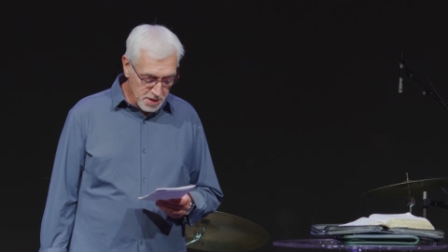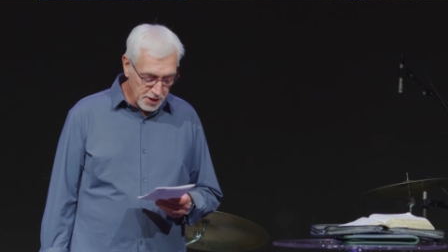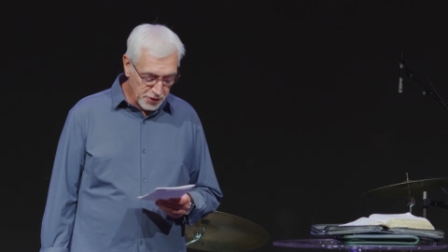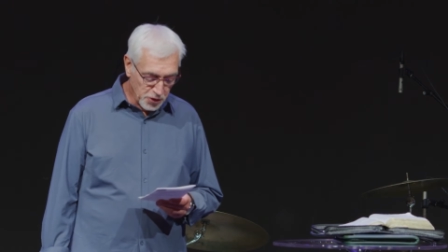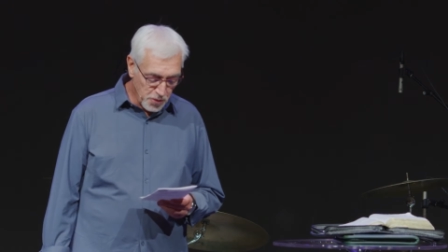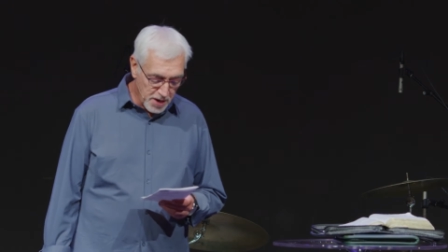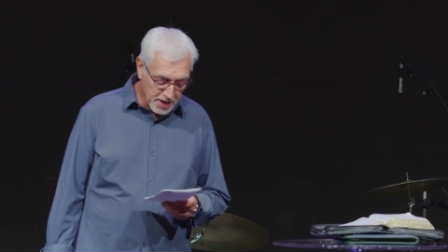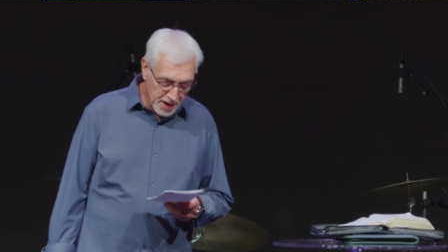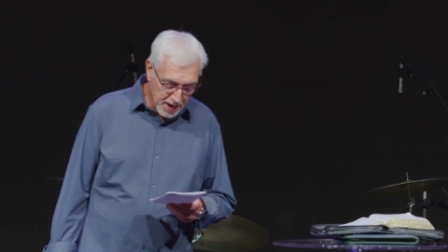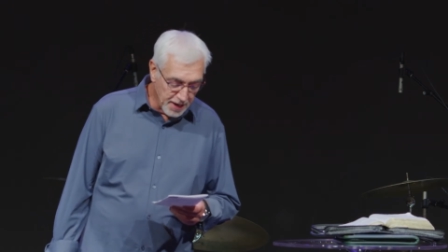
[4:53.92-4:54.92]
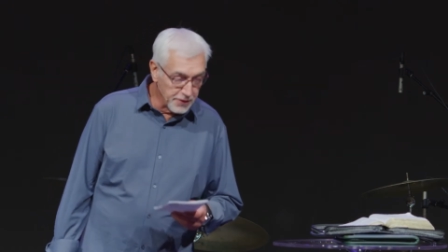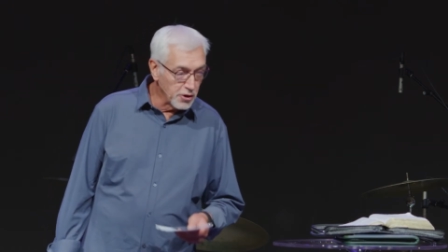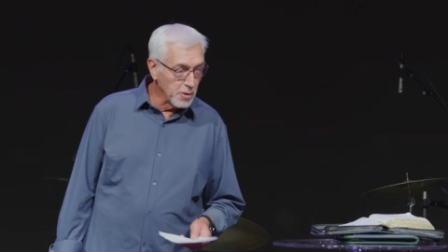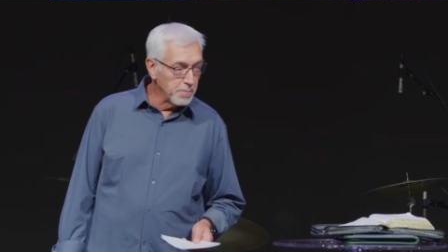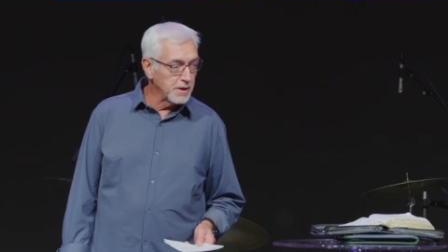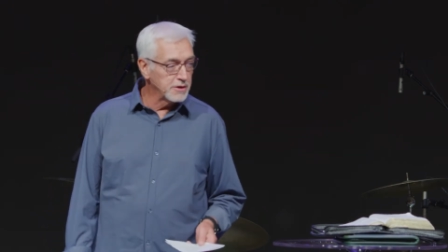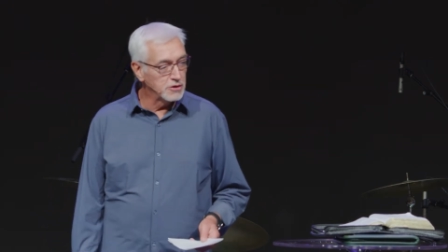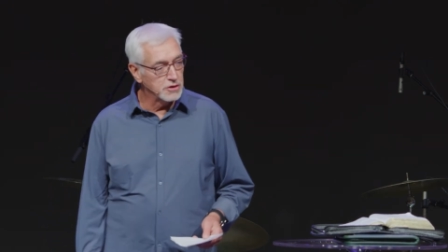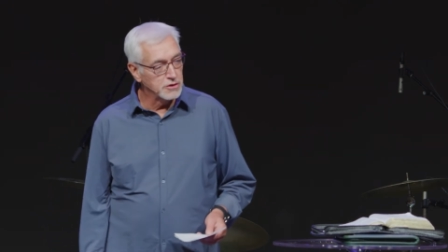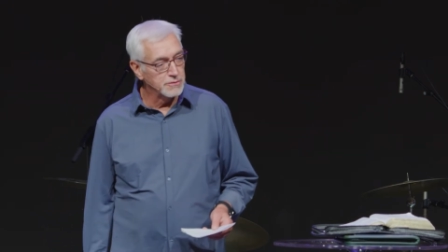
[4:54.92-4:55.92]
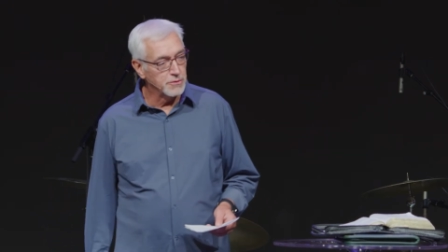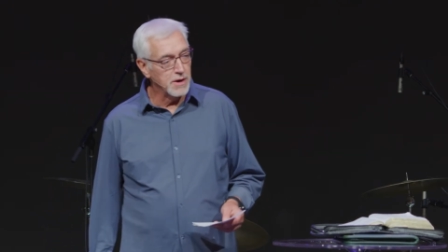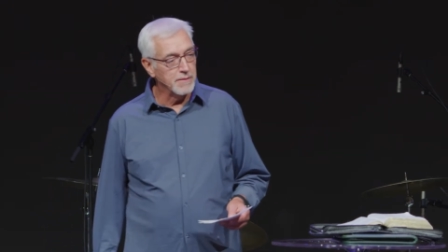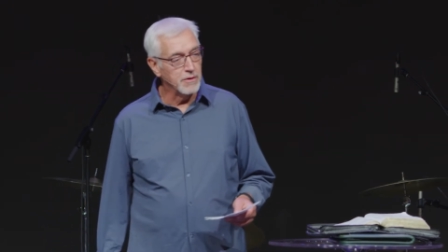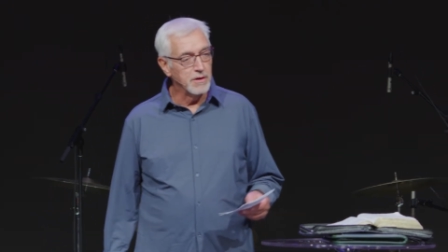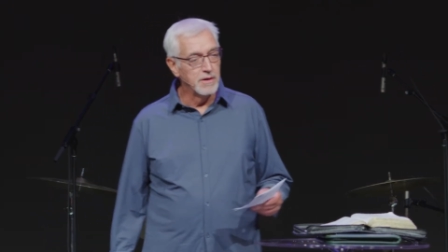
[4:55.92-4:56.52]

In your right hand, there are pleasures forever.